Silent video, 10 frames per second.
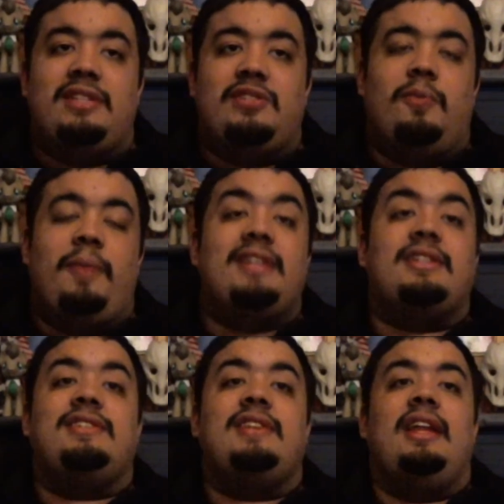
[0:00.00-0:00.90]
So
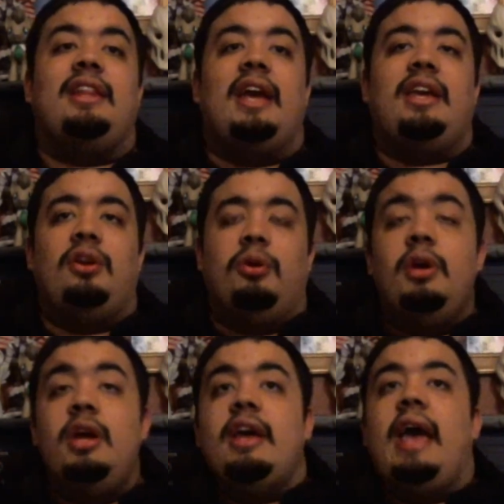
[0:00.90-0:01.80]
basically saying, like,
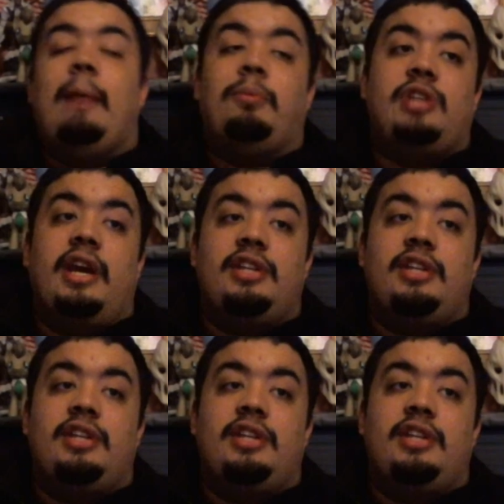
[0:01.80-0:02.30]
Applejack